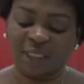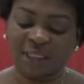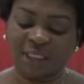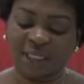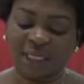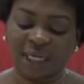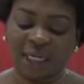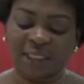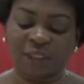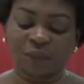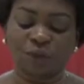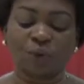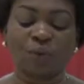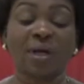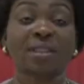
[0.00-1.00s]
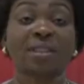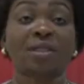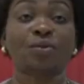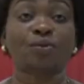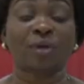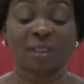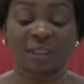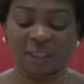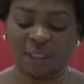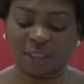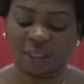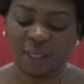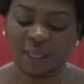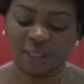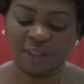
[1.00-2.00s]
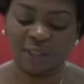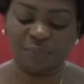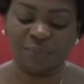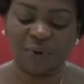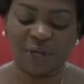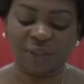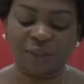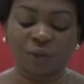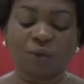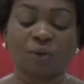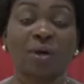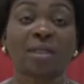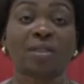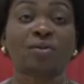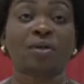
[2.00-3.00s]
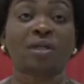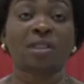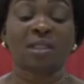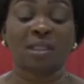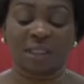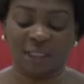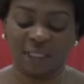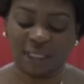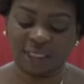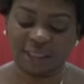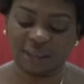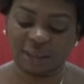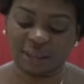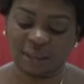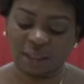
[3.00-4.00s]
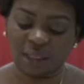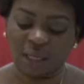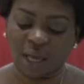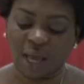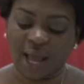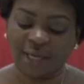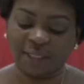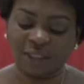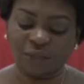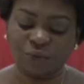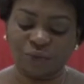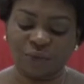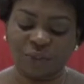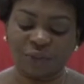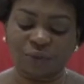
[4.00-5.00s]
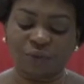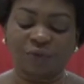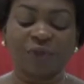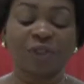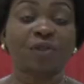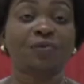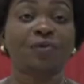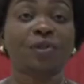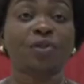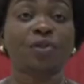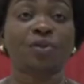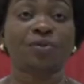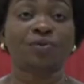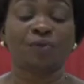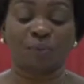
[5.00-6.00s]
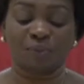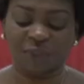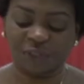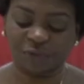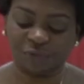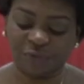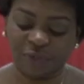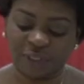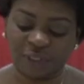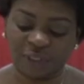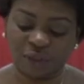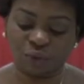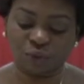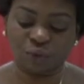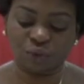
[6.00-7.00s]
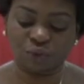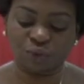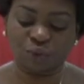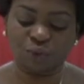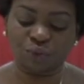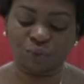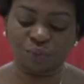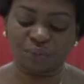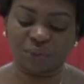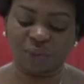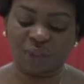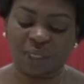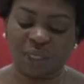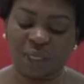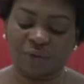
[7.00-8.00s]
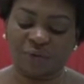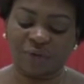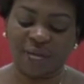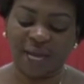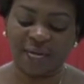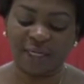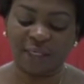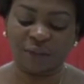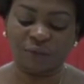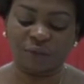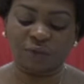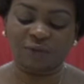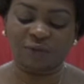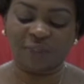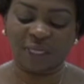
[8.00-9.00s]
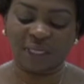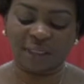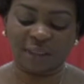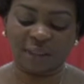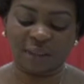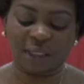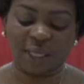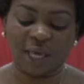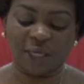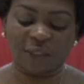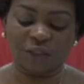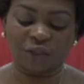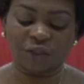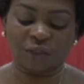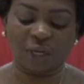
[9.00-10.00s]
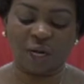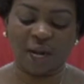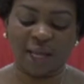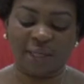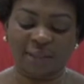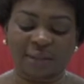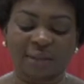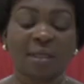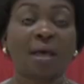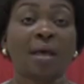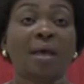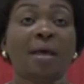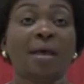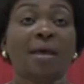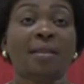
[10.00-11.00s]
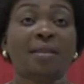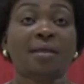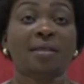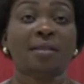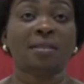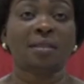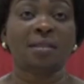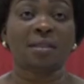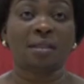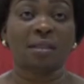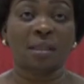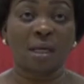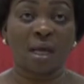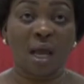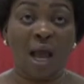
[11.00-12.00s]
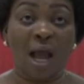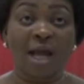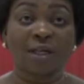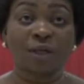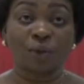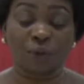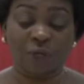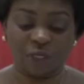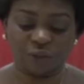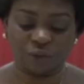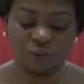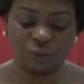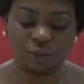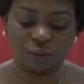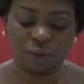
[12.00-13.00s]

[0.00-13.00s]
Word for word: tailored towards addressing the practical and strategic needs and interests of individuals from different social groups, regardless of sex, age, class, ethnicity, and location.